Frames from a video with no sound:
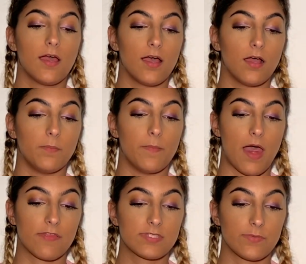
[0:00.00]

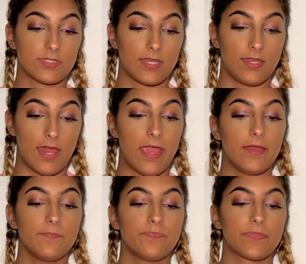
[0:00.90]
Maths, I was getting an
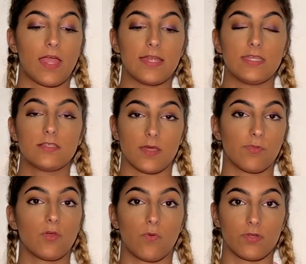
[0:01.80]
A. I take
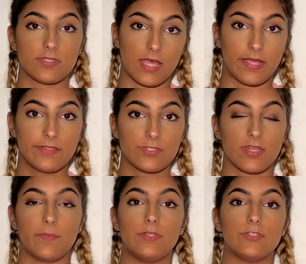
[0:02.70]
double award science, so
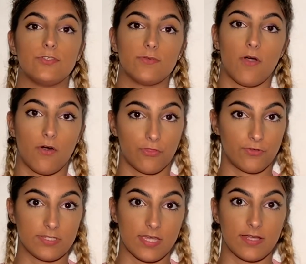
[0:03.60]
that means you do all
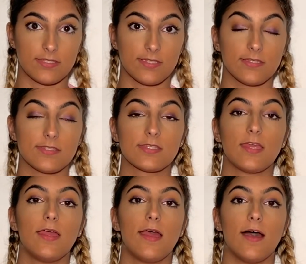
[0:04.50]
3 sciences,
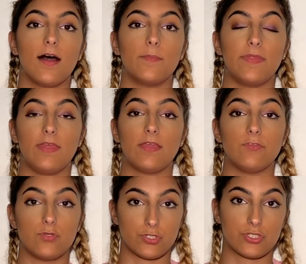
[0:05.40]
and they give
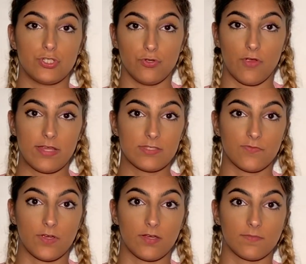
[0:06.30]
you just 2 grades
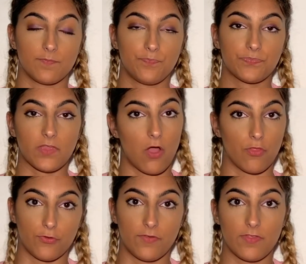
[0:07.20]
for all
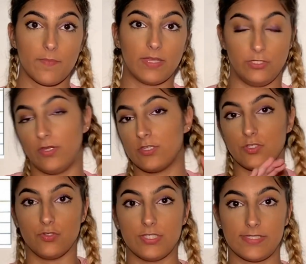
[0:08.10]
3 of them, and you get
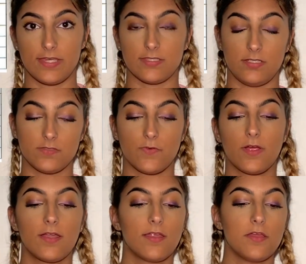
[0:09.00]
2 GCSEs for
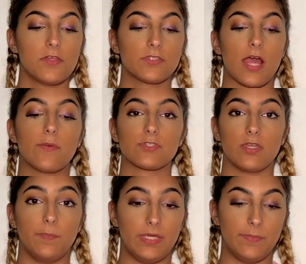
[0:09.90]
it. So I was on a
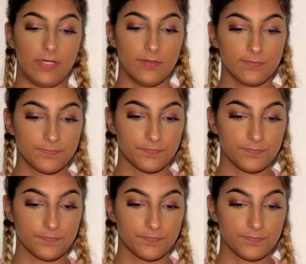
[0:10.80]
BB.